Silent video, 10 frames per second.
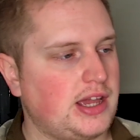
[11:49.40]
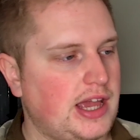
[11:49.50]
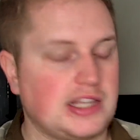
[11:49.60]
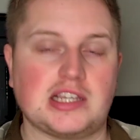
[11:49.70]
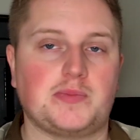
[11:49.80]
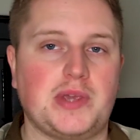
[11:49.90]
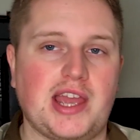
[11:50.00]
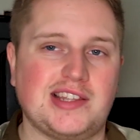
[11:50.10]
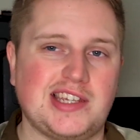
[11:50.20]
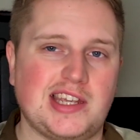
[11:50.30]

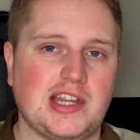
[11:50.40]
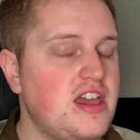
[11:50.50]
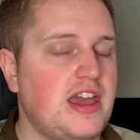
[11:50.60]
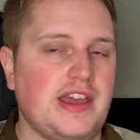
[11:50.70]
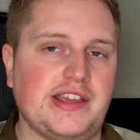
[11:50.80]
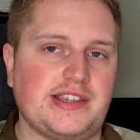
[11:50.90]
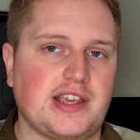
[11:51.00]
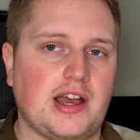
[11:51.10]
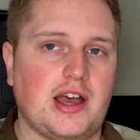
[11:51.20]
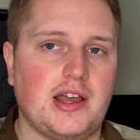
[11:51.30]
Ssp18 is
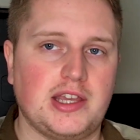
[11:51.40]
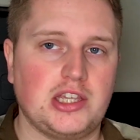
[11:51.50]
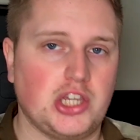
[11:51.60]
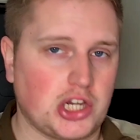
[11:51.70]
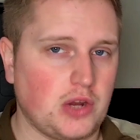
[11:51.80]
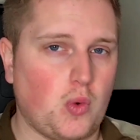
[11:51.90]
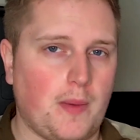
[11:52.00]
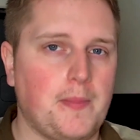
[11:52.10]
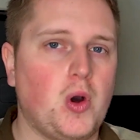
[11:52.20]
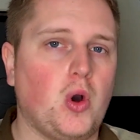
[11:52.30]
you're going to
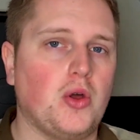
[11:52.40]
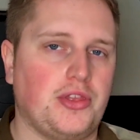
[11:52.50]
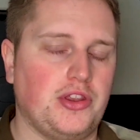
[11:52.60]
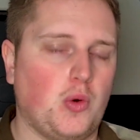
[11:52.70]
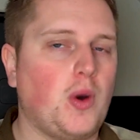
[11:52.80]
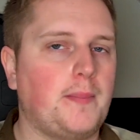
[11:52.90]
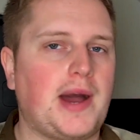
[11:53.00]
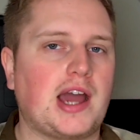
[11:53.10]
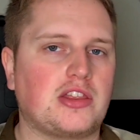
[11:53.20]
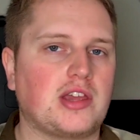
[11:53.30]
want more than the one
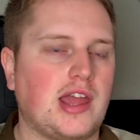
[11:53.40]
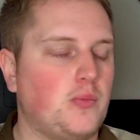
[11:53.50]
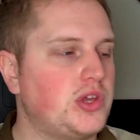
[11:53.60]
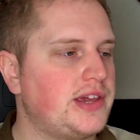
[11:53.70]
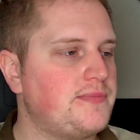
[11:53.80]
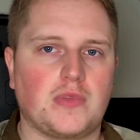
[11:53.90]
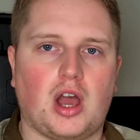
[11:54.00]
mag that came with it.